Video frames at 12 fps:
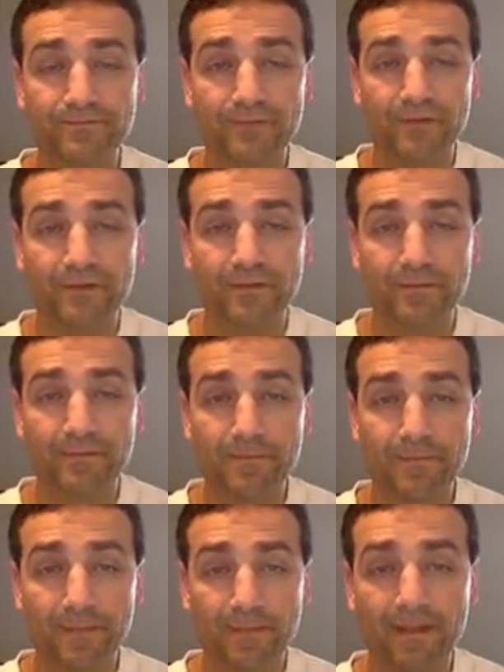Okay,
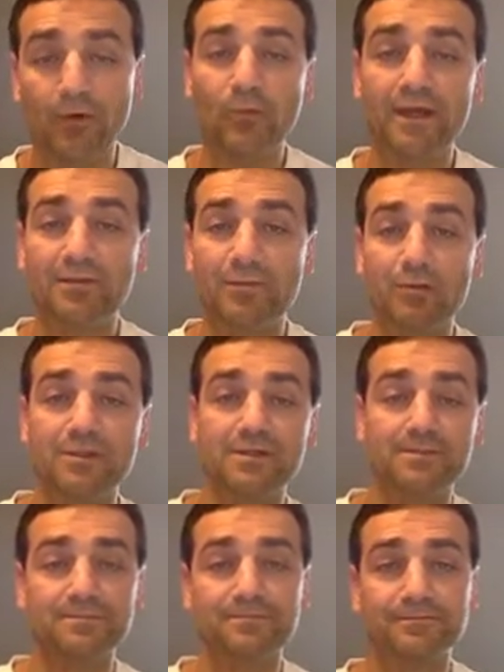I'll wait a moment.
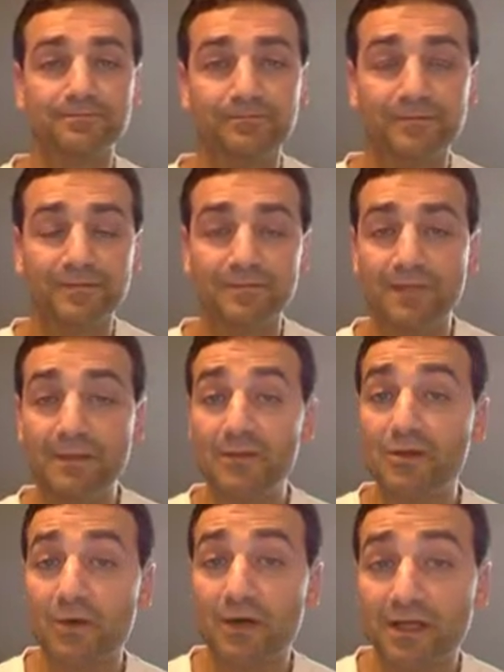Maybe
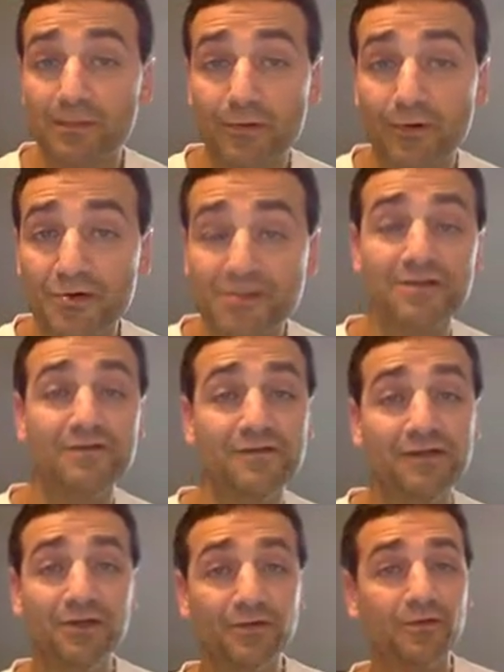you want to hit pause on the
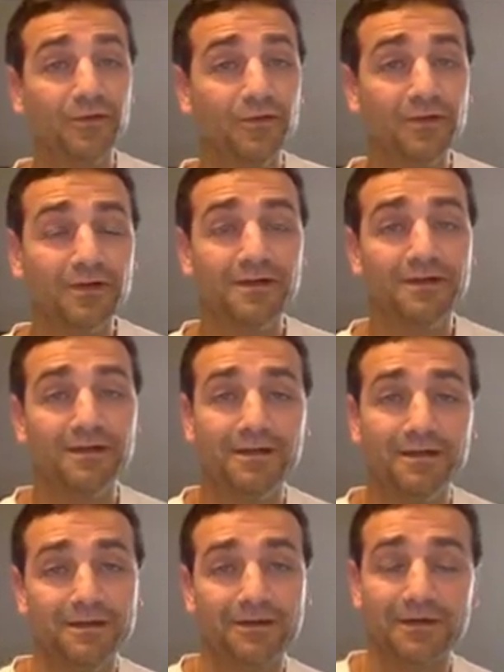video too.
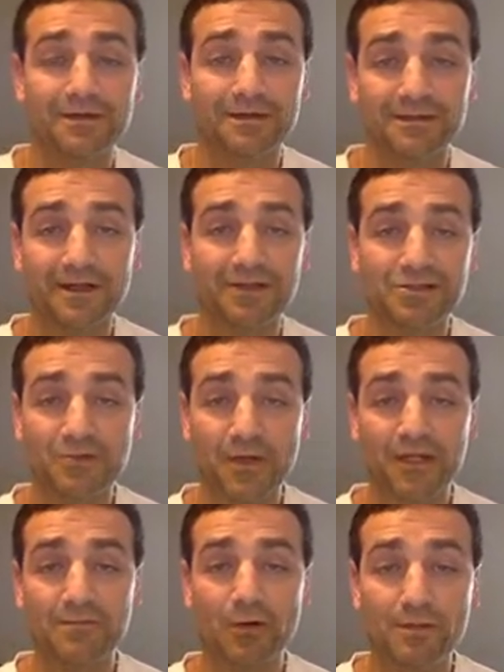Okay, I'll just
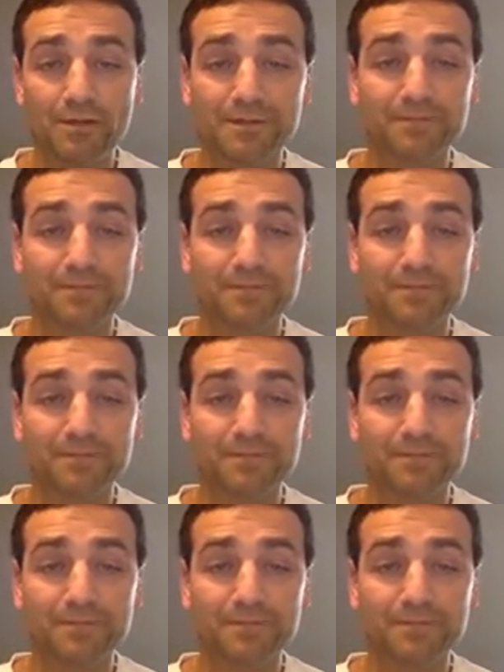wait a moment.